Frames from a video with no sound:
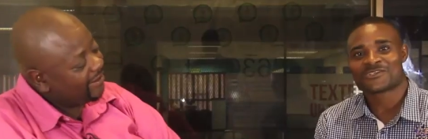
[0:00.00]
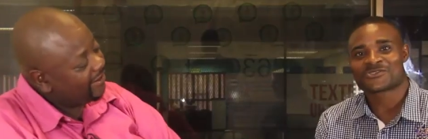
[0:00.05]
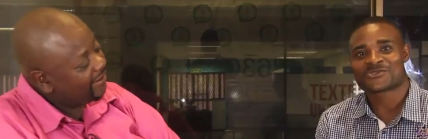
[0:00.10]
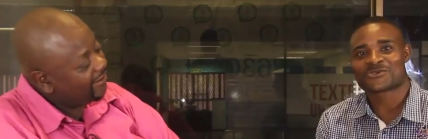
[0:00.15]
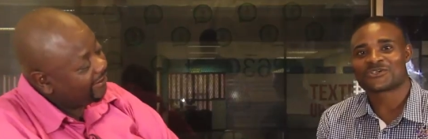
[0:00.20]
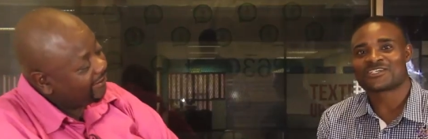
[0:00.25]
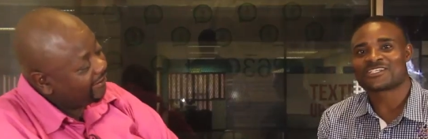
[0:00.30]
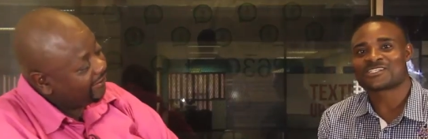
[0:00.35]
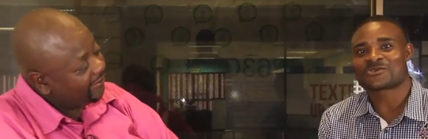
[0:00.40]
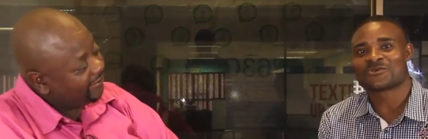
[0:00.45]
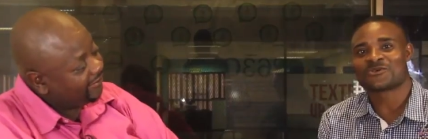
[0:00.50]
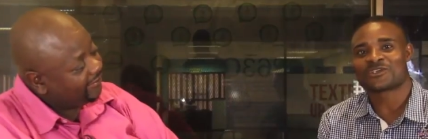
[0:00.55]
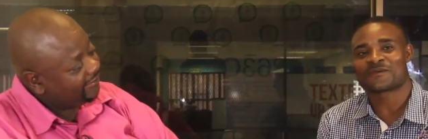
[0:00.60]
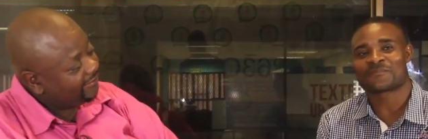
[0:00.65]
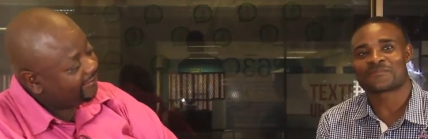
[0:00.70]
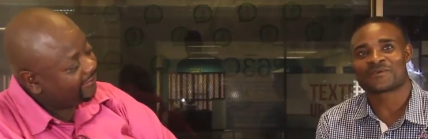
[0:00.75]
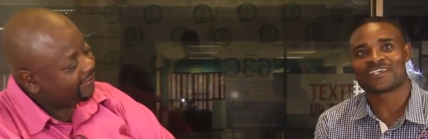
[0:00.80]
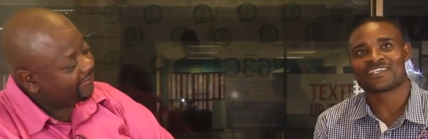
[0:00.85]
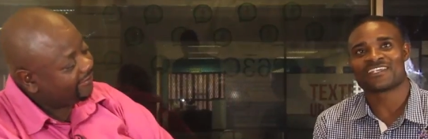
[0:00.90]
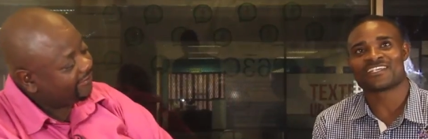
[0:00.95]
Speaker 1: So it's going
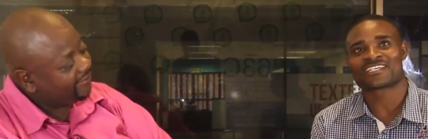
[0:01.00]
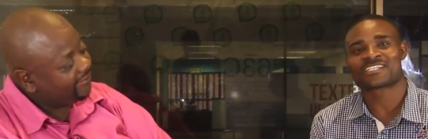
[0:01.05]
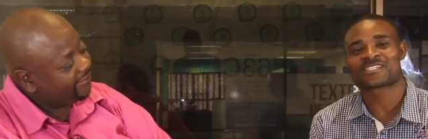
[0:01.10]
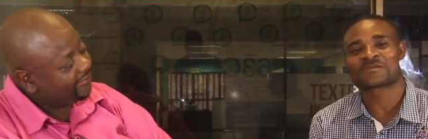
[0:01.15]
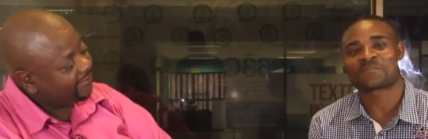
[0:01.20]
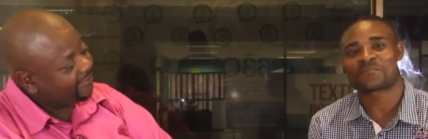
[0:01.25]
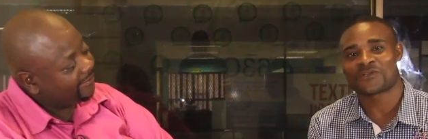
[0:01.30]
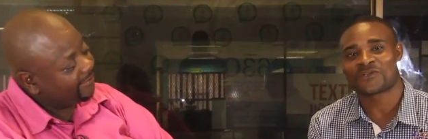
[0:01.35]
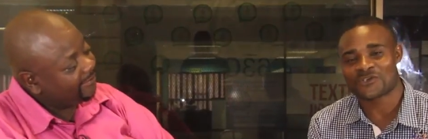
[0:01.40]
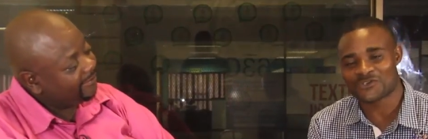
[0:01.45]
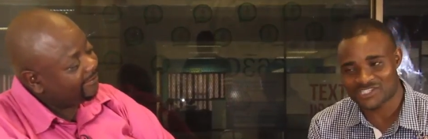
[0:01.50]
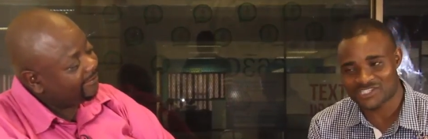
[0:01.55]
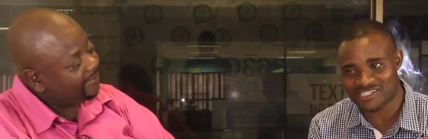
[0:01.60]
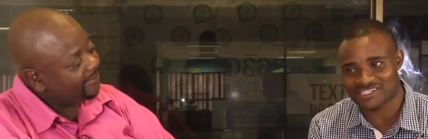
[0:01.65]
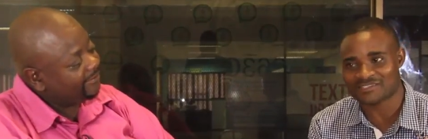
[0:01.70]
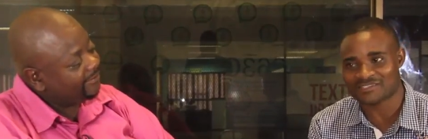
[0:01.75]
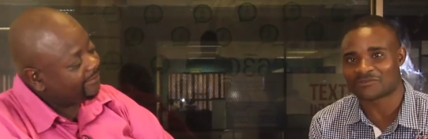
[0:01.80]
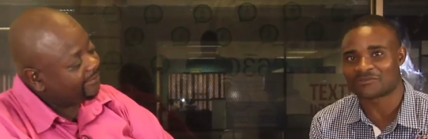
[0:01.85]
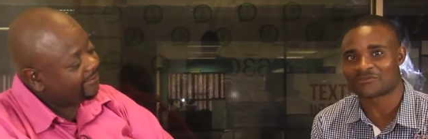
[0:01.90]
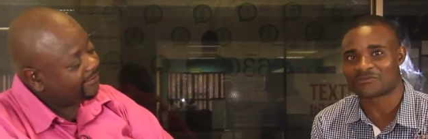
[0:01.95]
to be an
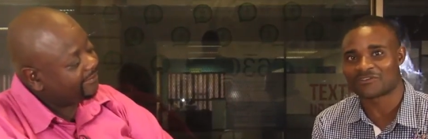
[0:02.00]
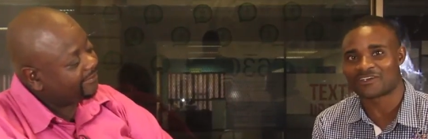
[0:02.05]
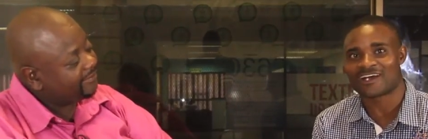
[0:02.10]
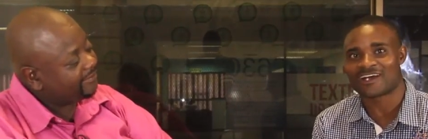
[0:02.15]
explosive